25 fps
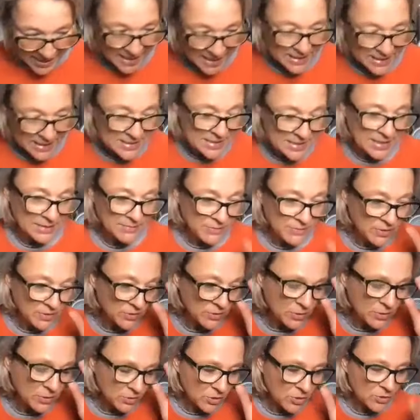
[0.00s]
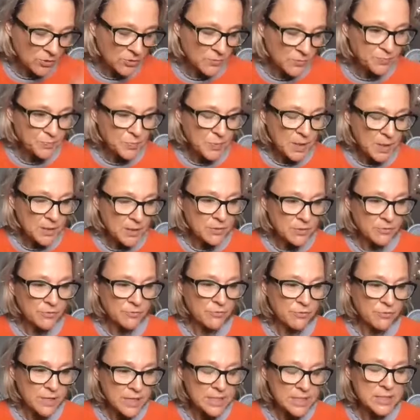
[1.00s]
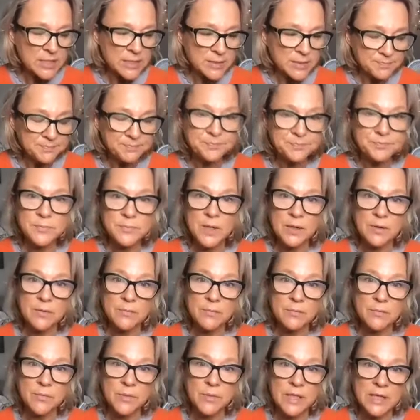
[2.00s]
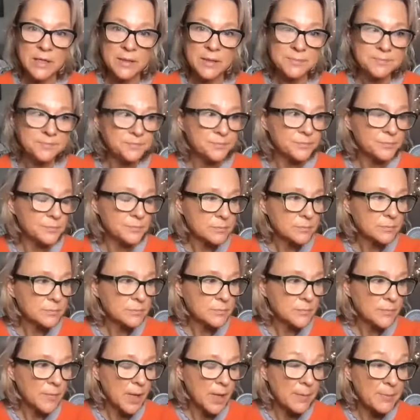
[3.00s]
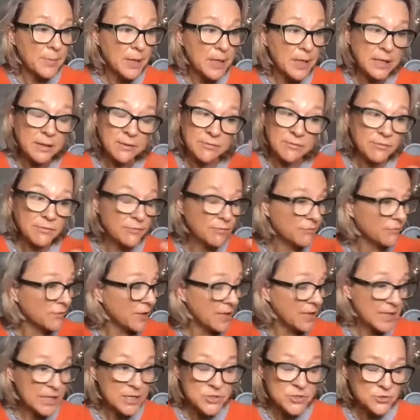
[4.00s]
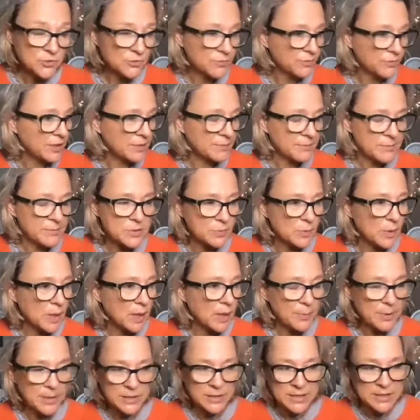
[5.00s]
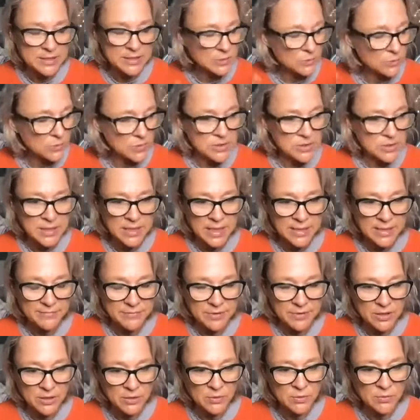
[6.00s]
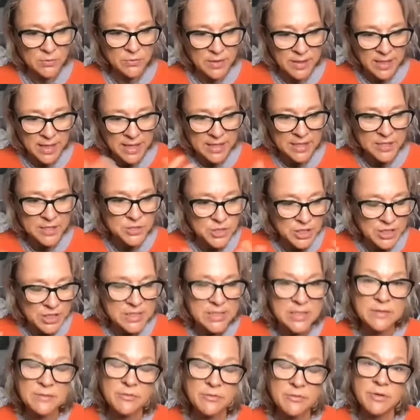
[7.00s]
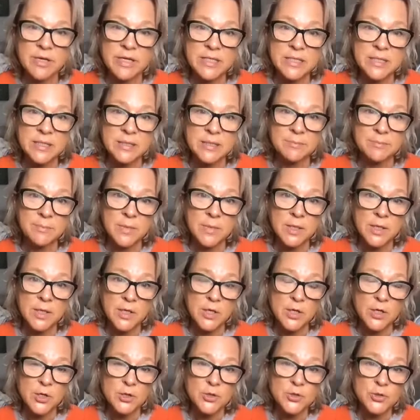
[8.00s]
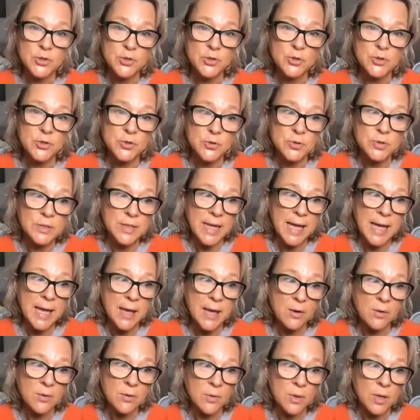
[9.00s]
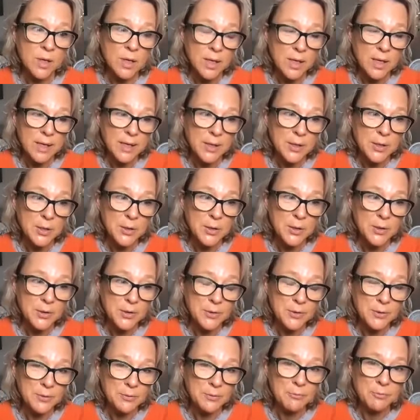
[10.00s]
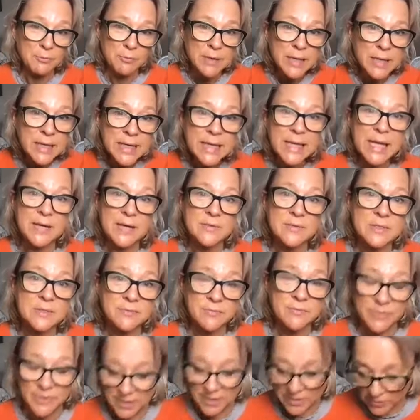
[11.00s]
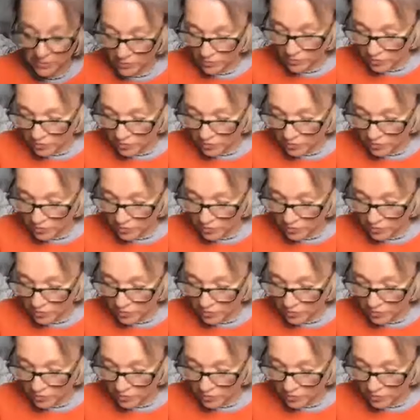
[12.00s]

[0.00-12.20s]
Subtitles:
that is giving you the freedom, the I'm getting financial freedom as well, but it's also giving you the energetic freedom to now really have some fun